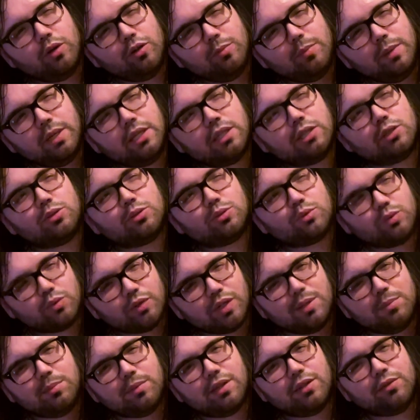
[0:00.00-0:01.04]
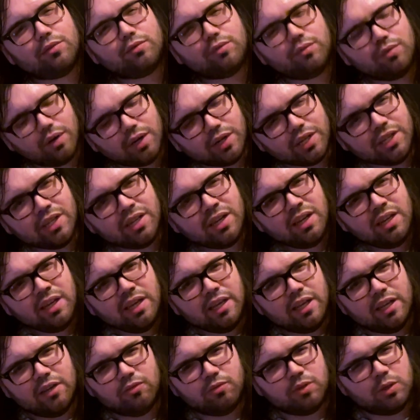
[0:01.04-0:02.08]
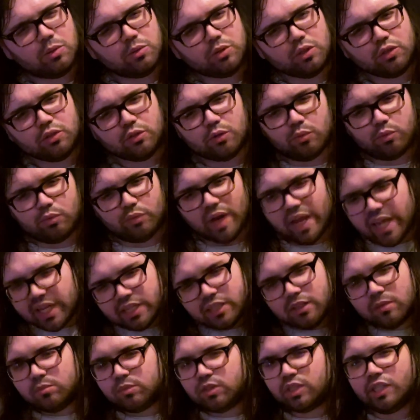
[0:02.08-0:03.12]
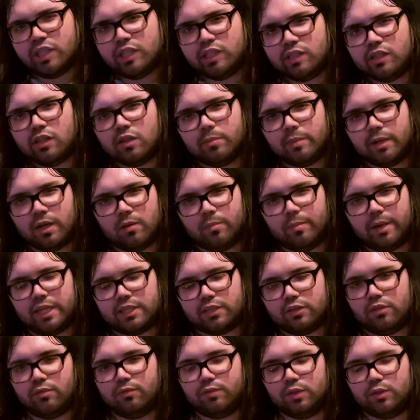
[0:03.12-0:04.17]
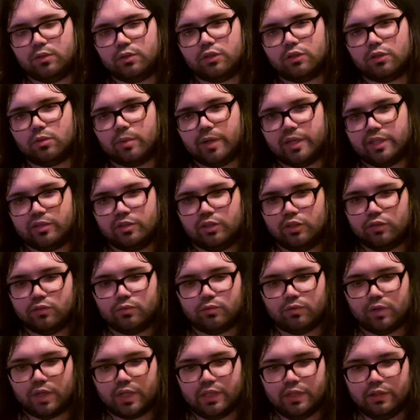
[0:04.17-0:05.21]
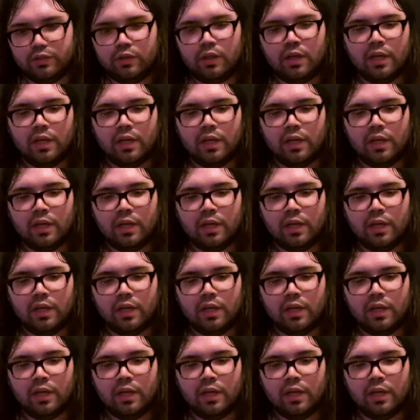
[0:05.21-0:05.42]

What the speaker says: be extremely funny if there was just a random scene in the middle of Back to the Future where he just fucking